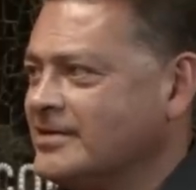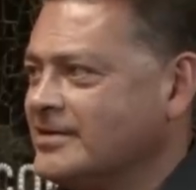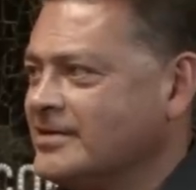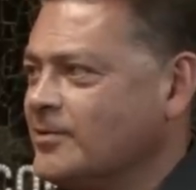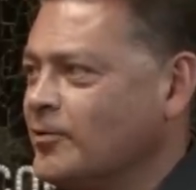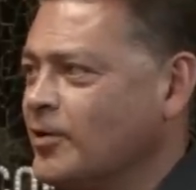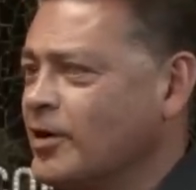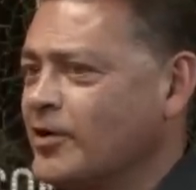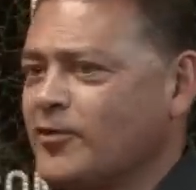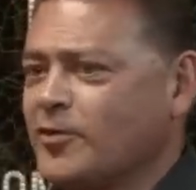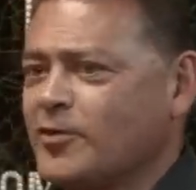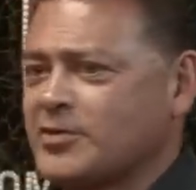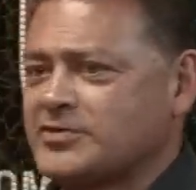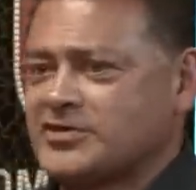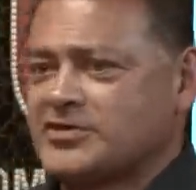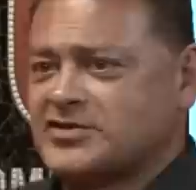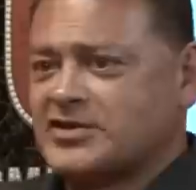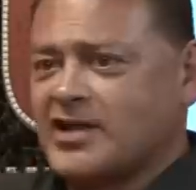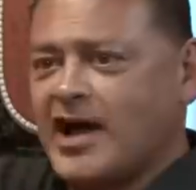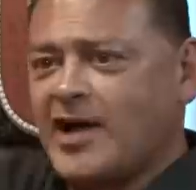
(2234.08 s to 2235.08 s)
One of them was
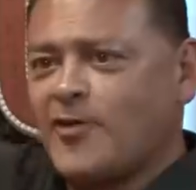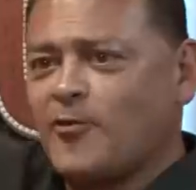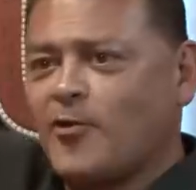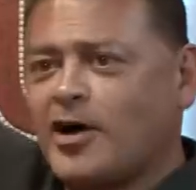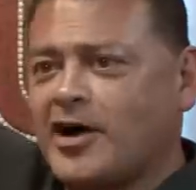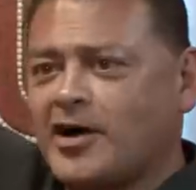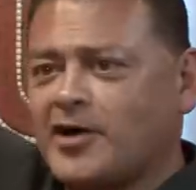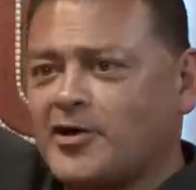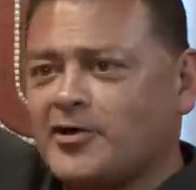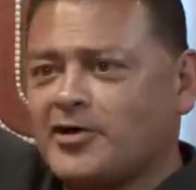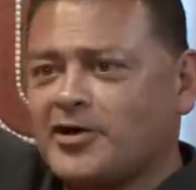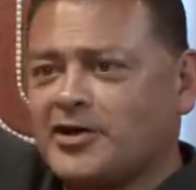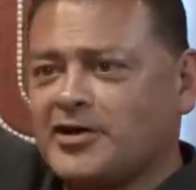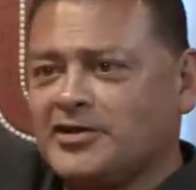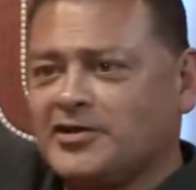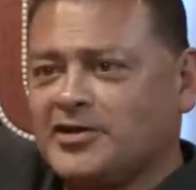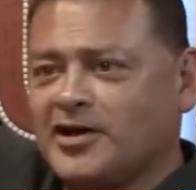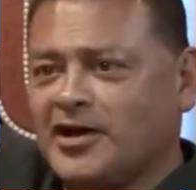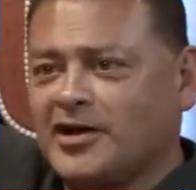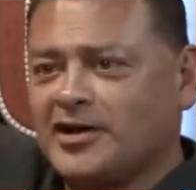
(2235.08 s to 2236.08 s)
a Skywalker and
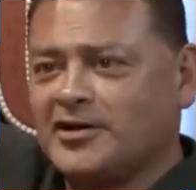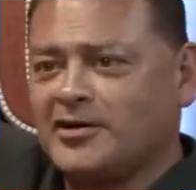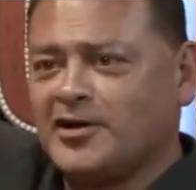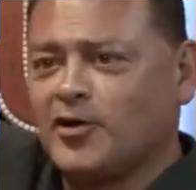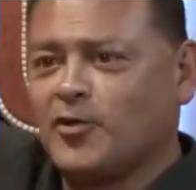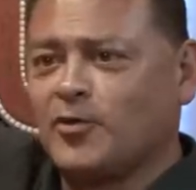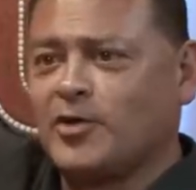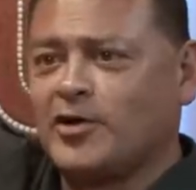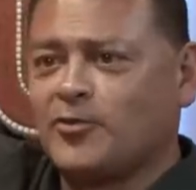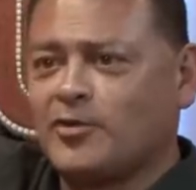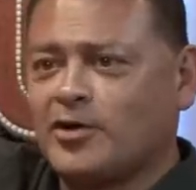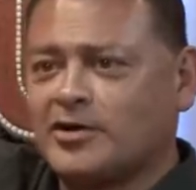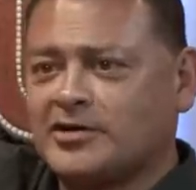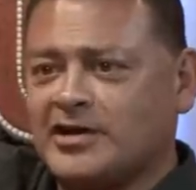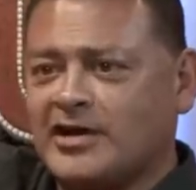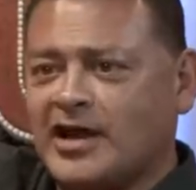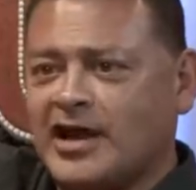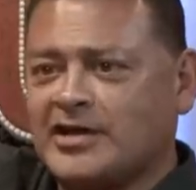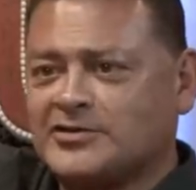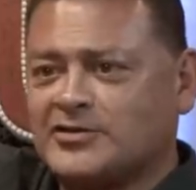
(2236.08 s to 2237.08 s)
Condunk. Another one worked
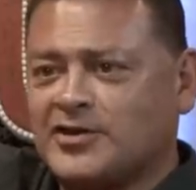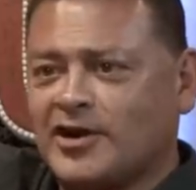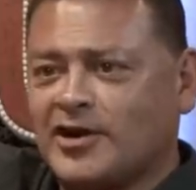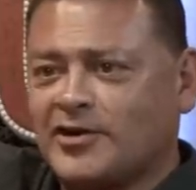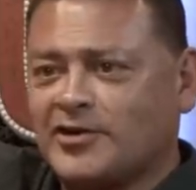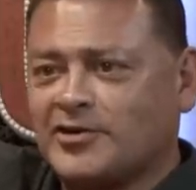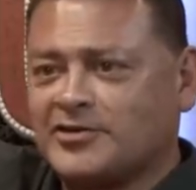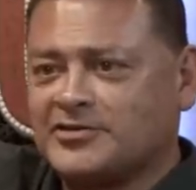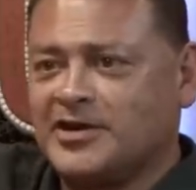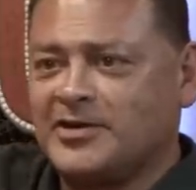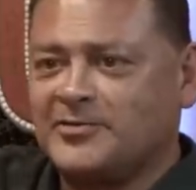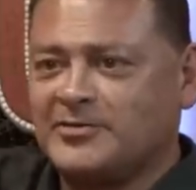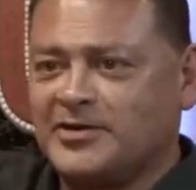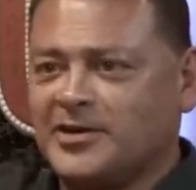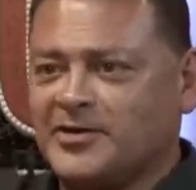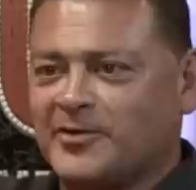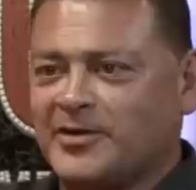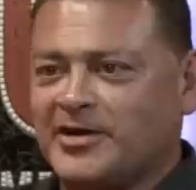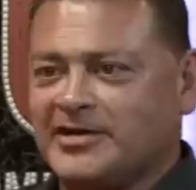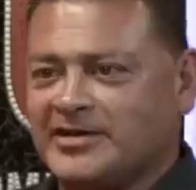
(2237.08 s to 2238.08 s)
the Night Stalker. Same
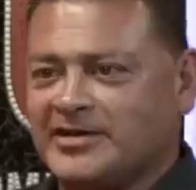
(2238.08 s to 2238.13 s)
thing, right?